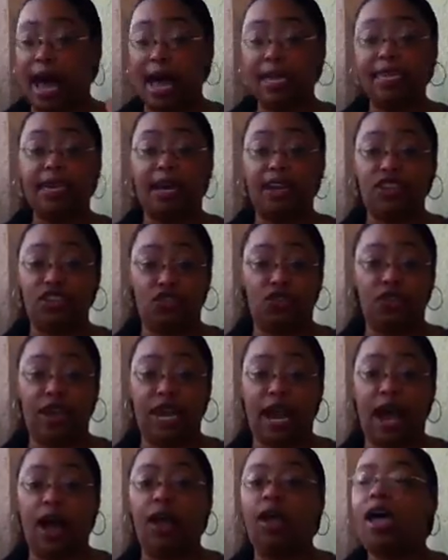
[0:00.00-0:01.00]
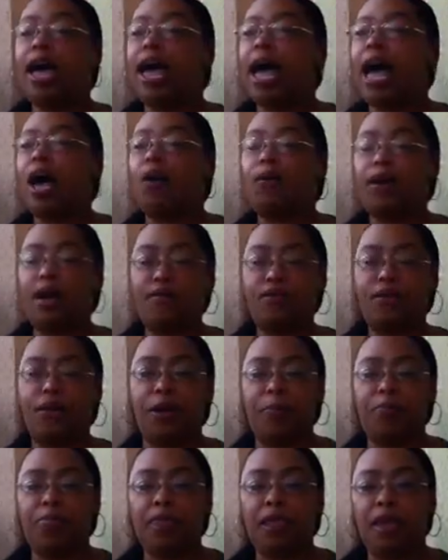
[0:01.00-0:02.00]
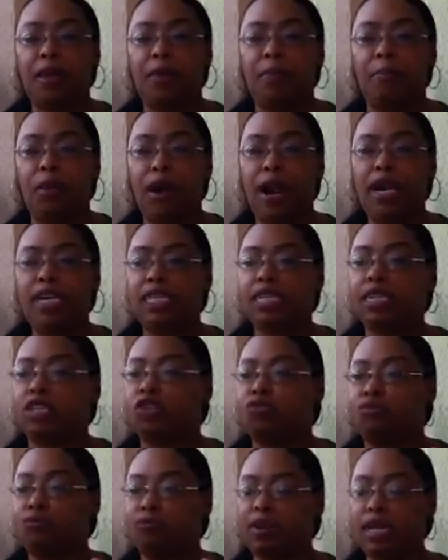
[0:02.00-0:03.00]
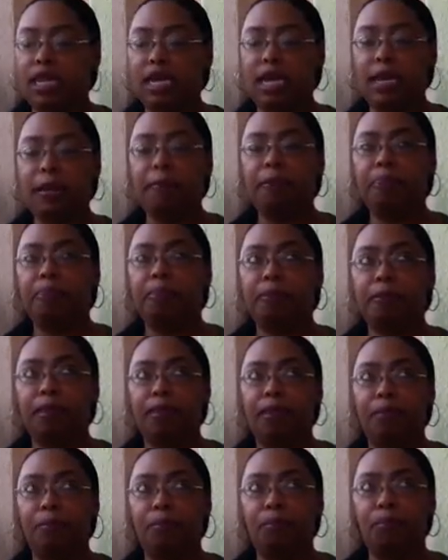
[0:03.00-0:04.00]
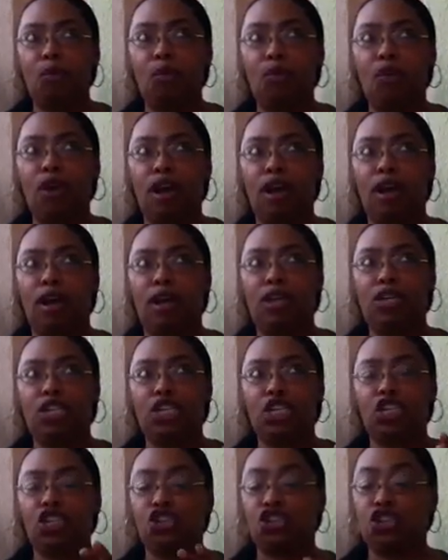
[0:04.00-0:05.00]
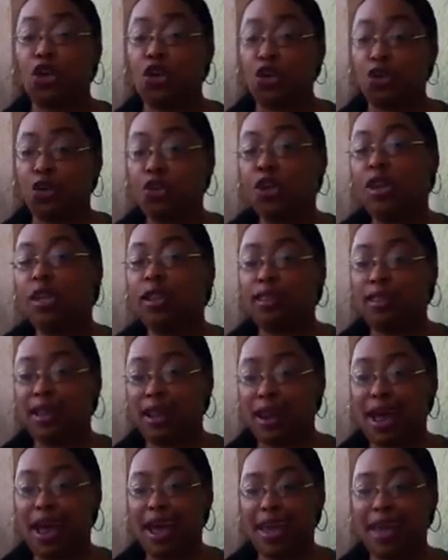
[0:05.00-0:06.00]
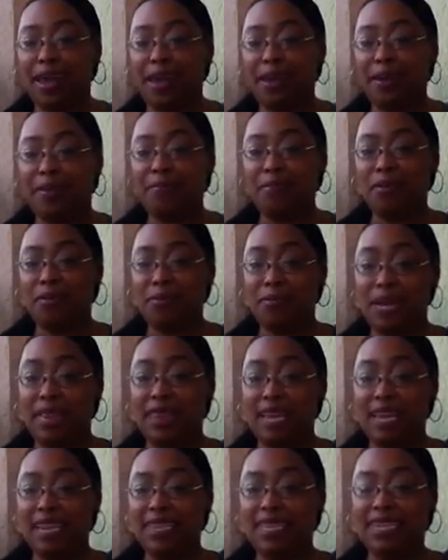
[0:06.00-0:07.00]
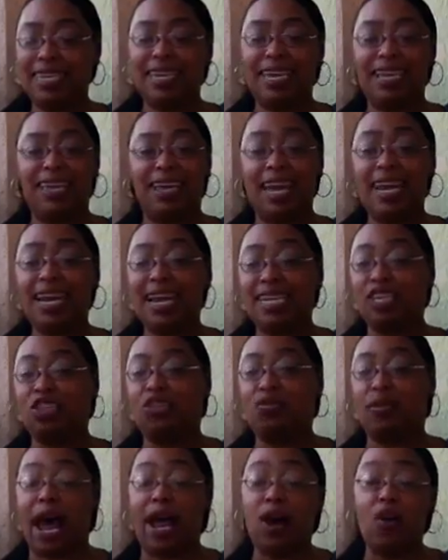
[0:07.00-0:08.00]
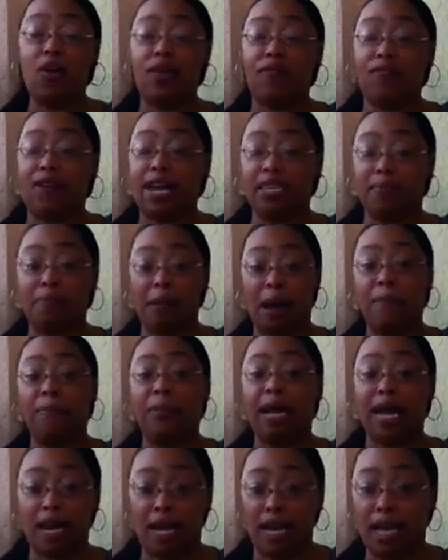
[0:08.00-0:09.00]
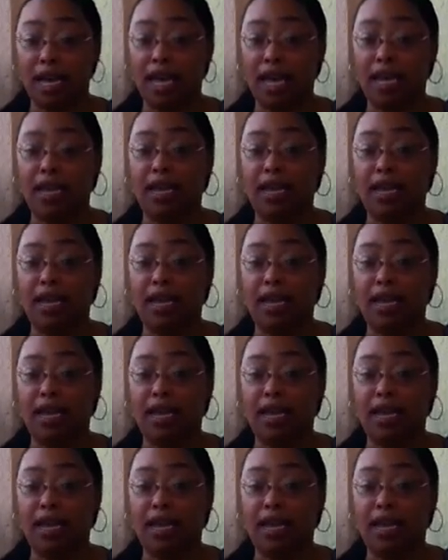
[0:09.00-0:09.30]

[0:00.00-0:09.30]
I tell you straight out. However, Marcus is really more stern than I am with it. I don't invest my money